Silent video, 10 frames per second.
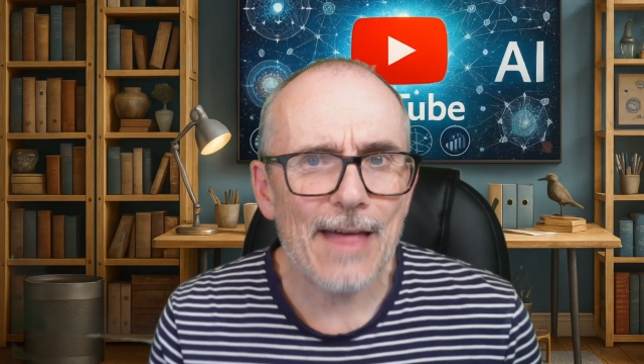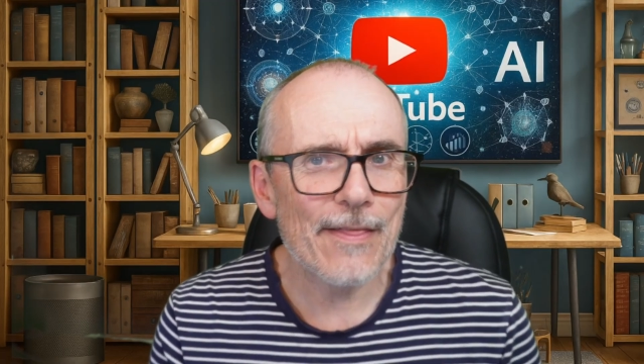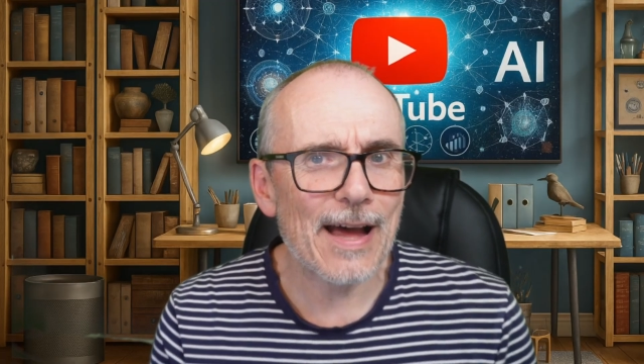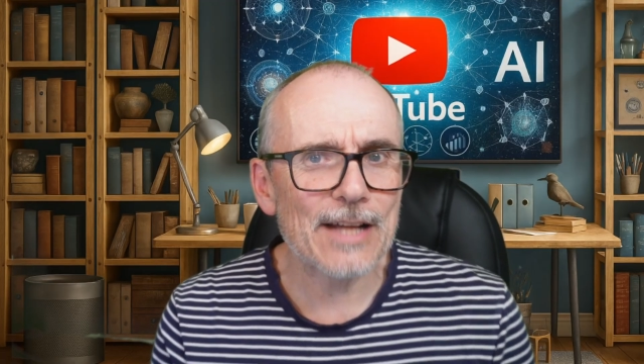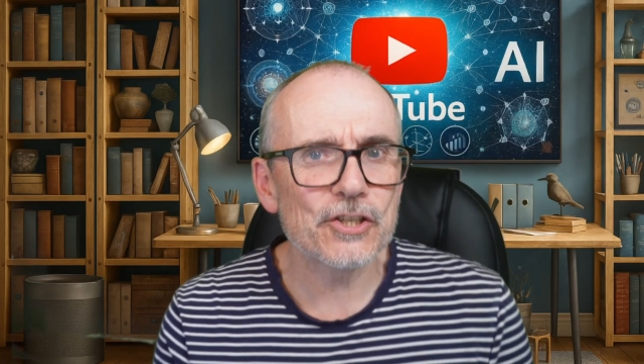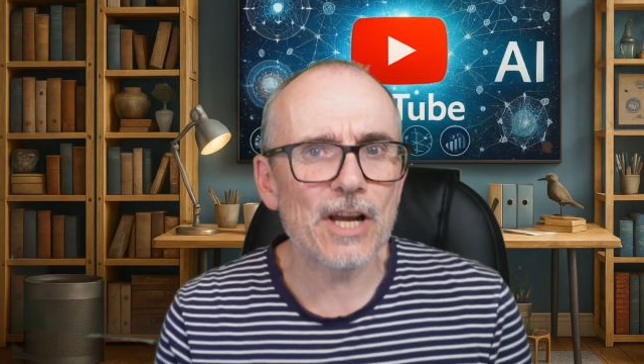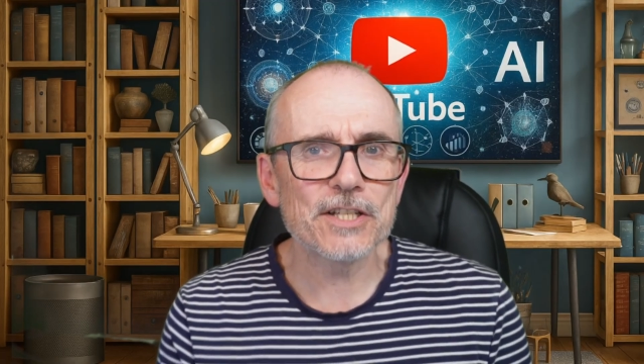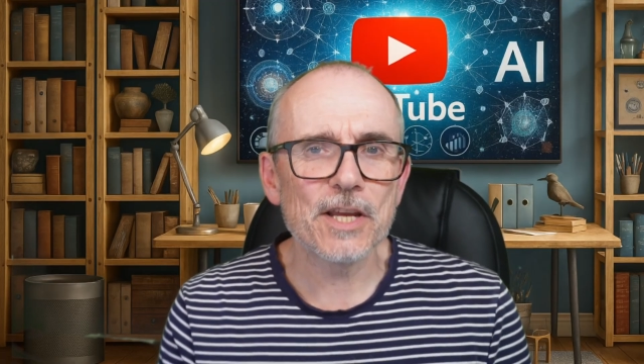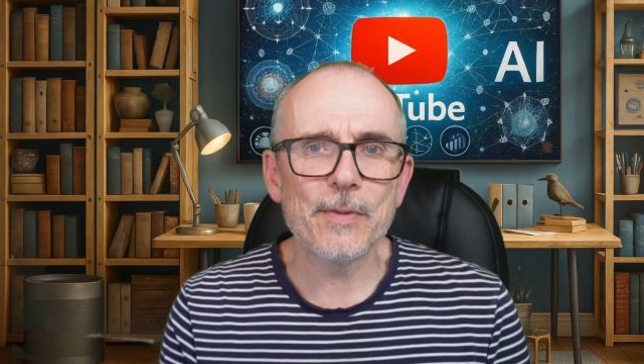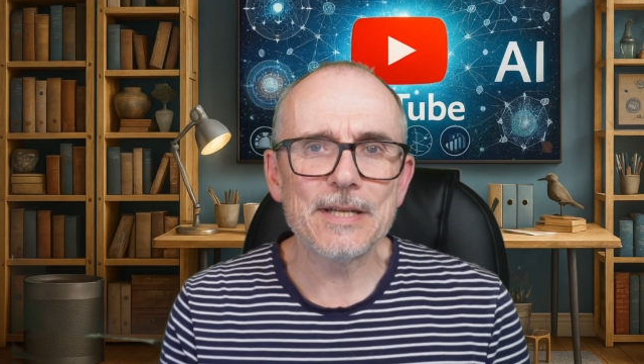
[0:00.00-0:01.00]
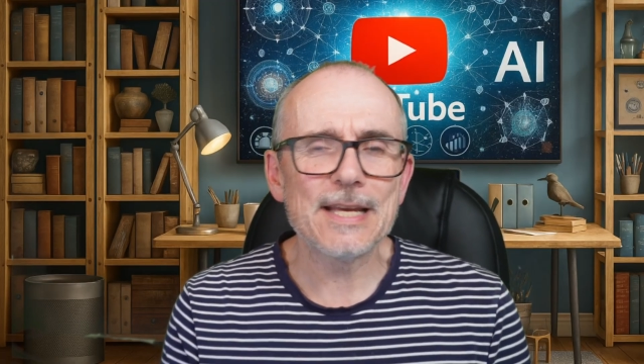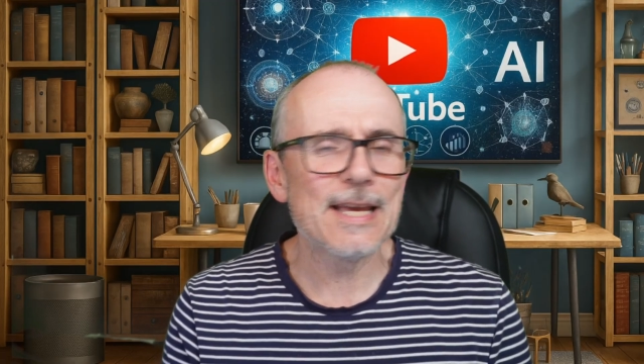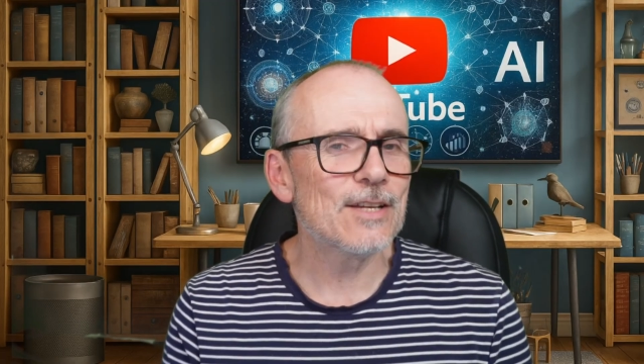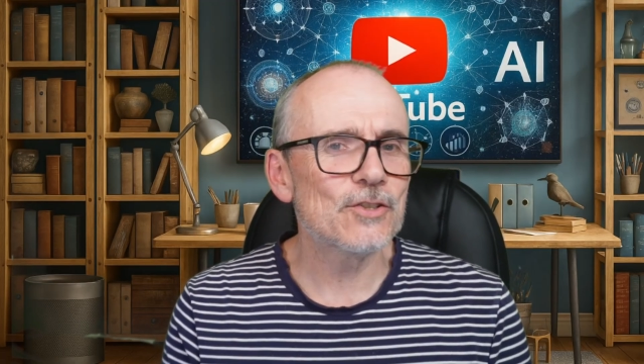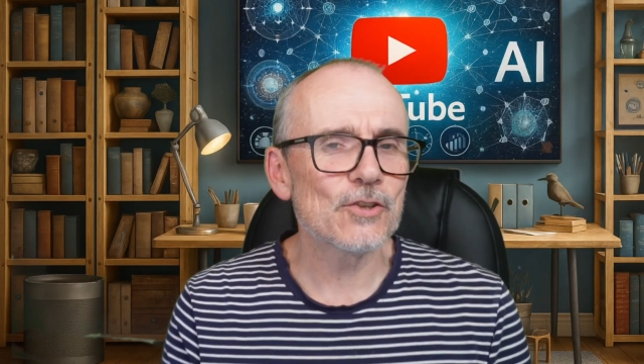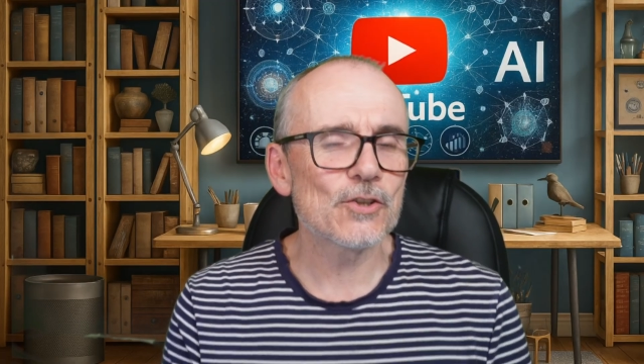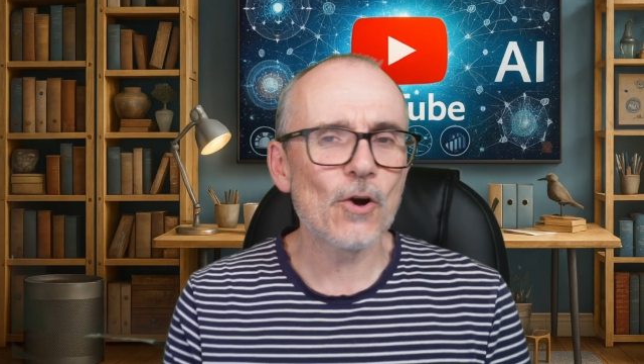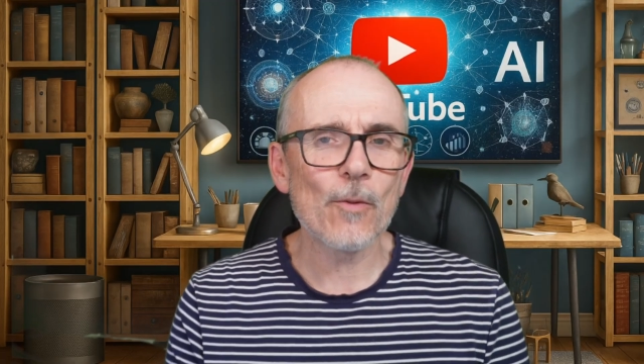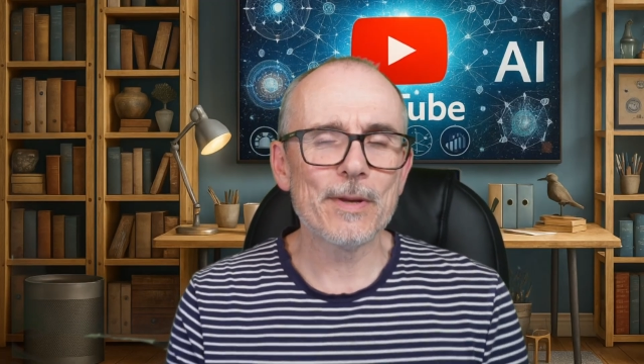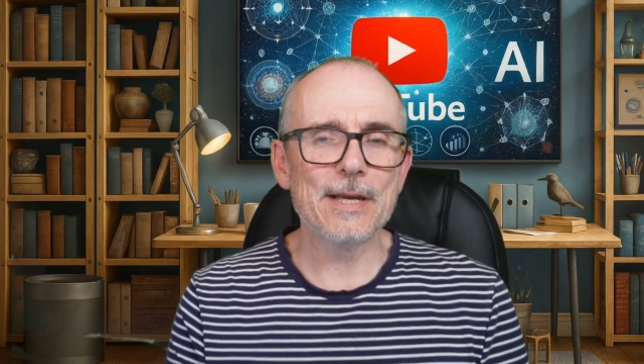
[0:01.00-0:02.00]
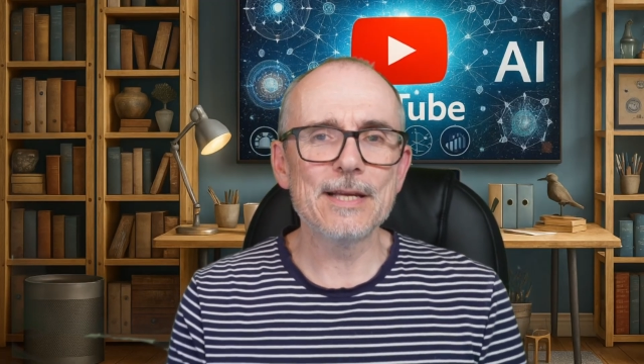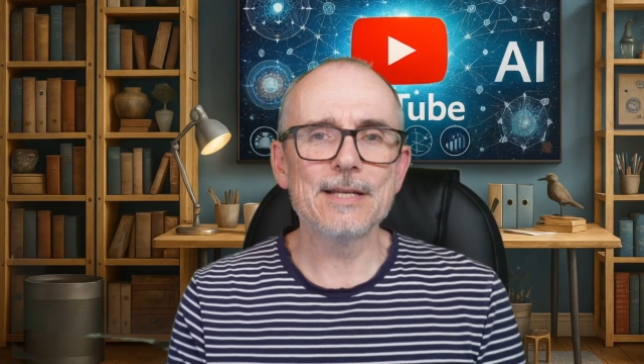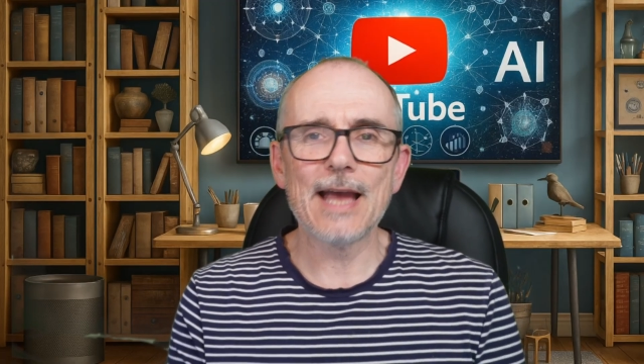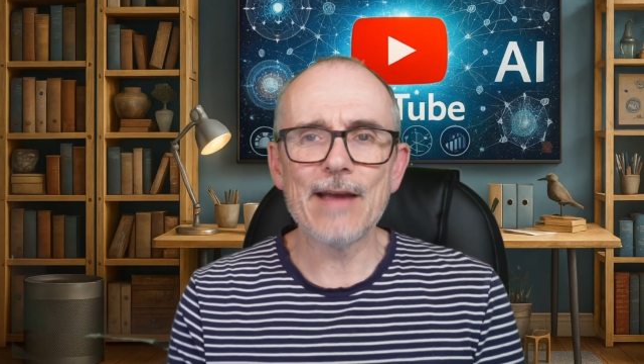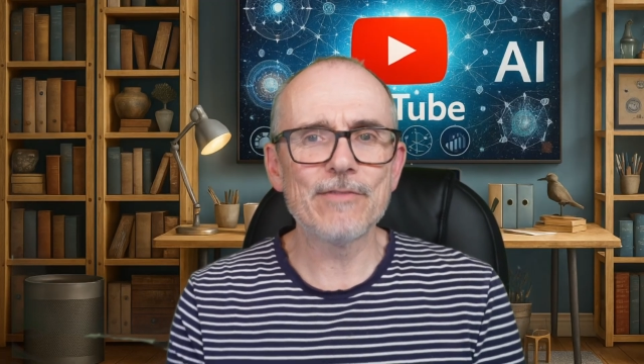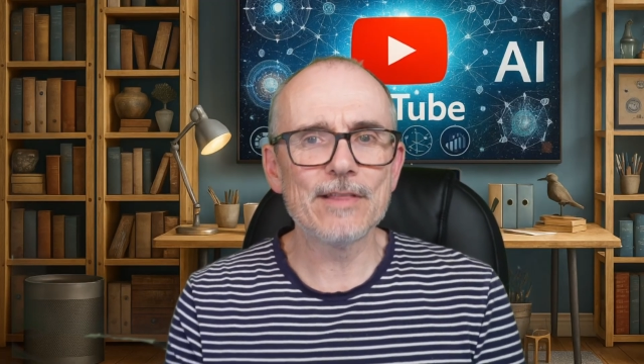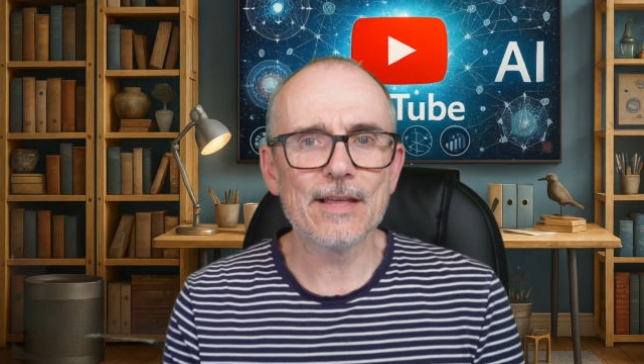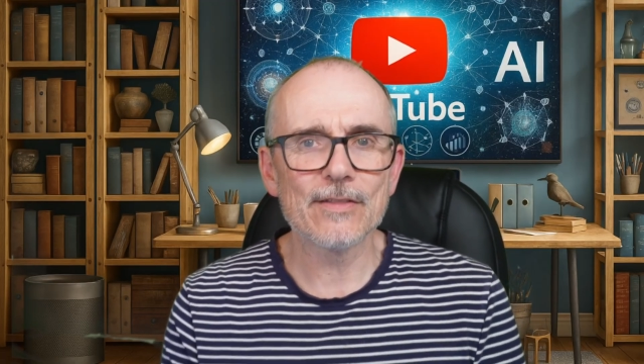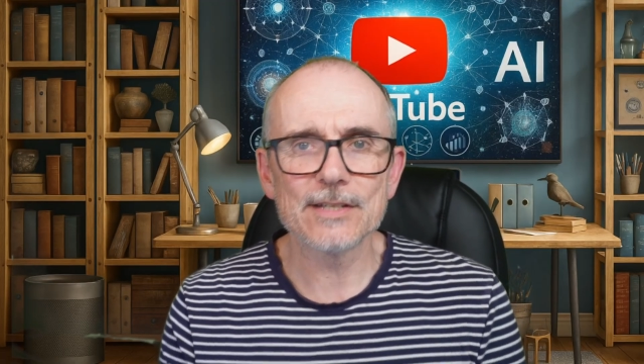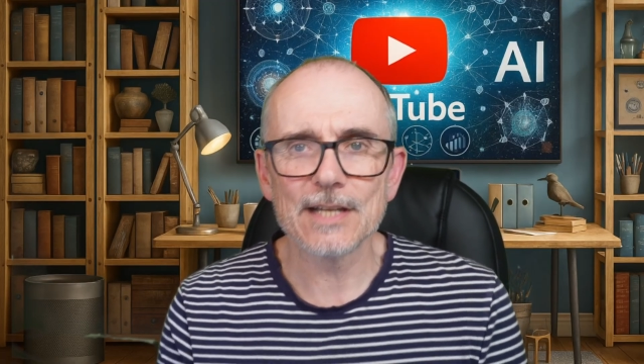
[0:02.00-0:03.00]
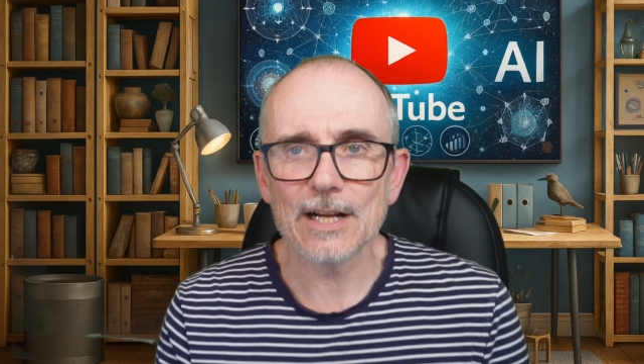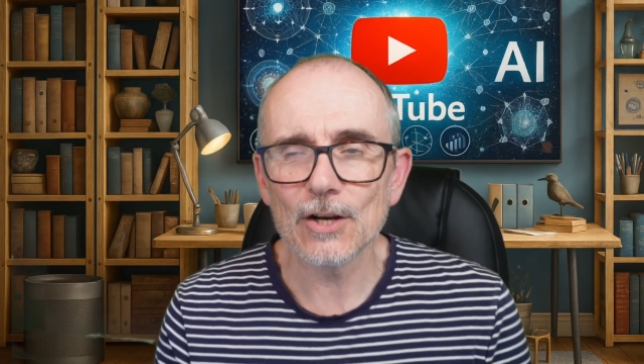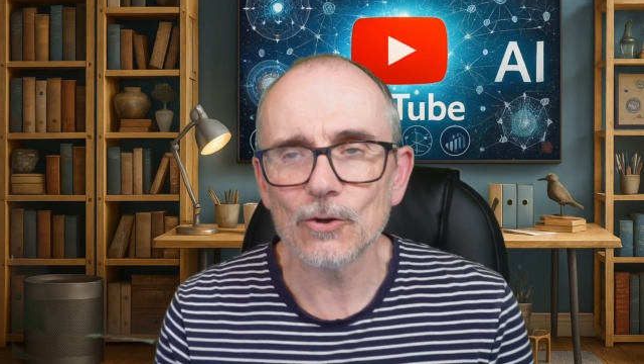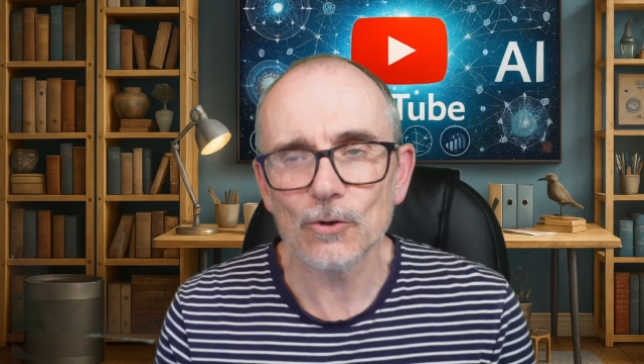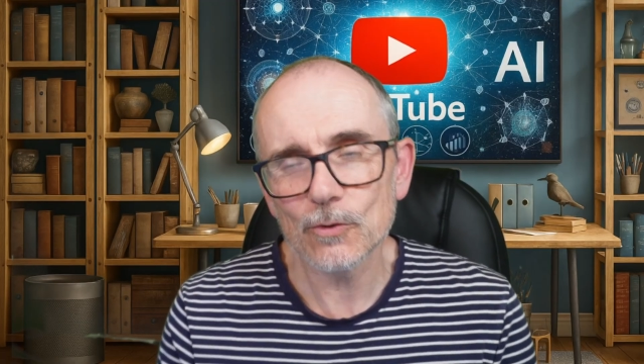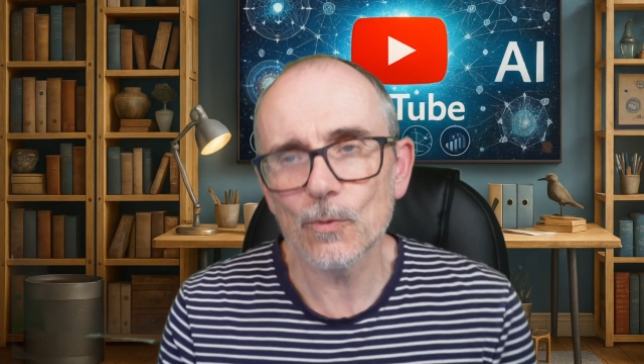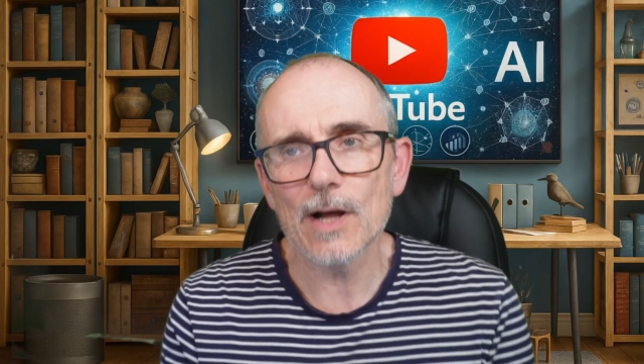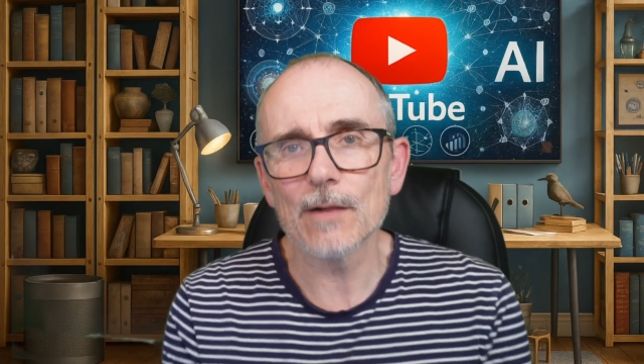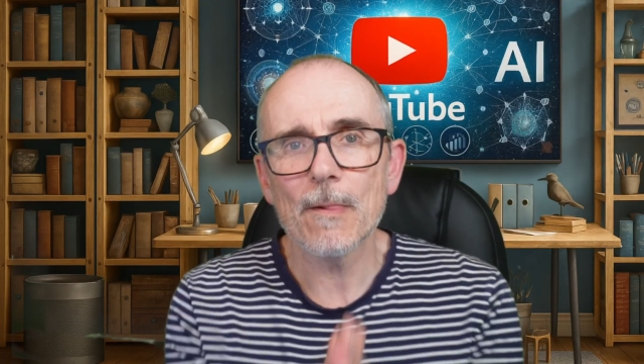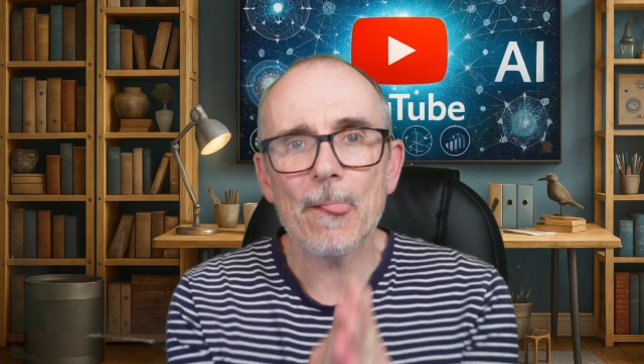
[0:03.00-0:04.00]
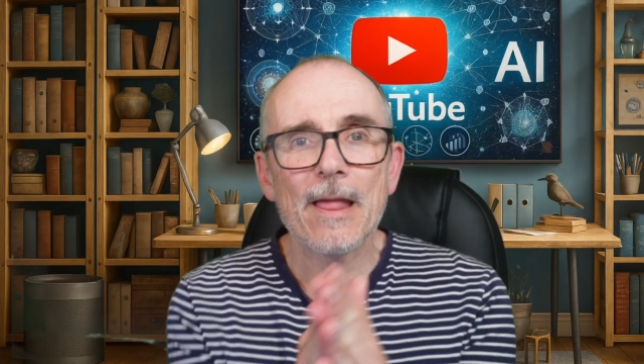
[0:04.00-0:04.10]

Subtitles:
that ChatGPT has just copied everything that's in Claude. Well,